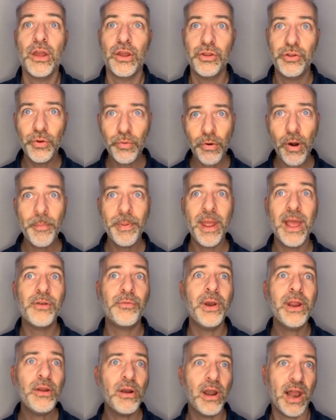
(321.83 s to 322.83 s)
European
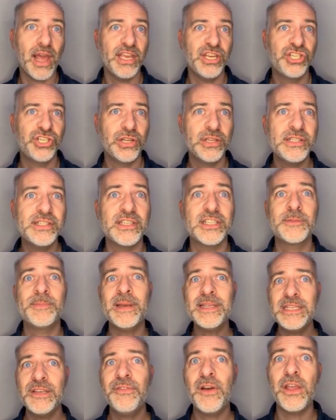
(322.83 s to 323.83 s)
regulations
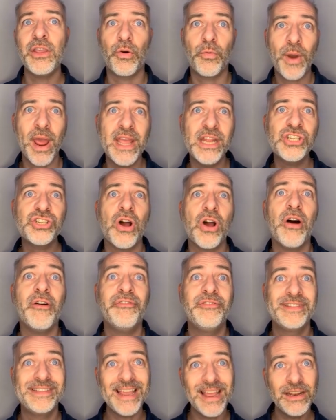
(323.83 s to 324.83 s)
specify a range
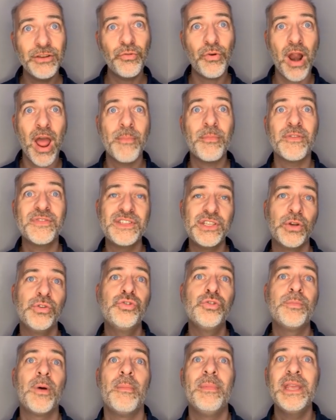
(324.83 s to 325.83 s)
of 10 g of
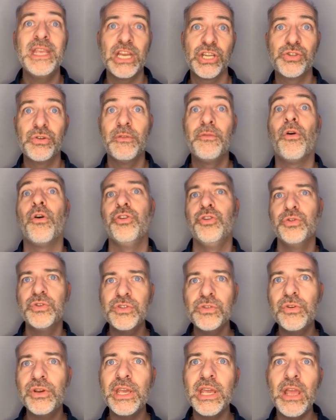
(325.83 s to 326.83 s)
CO2 per megajoule for
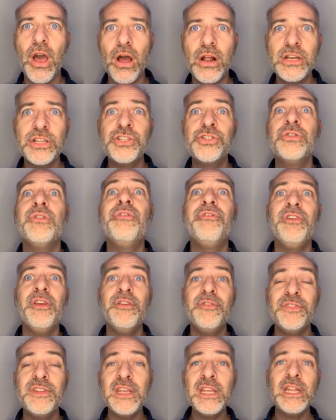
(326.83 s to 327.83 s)
used cooking oils to
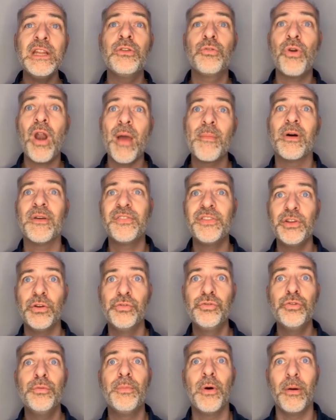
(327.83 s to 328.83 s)
15 g of
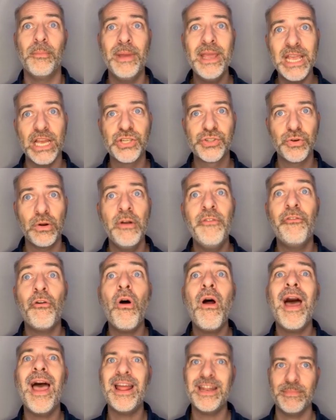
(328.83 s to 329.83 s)
CO2 per megajoule
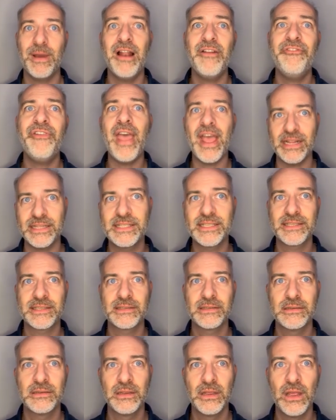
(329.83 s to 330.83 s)
for animal fats,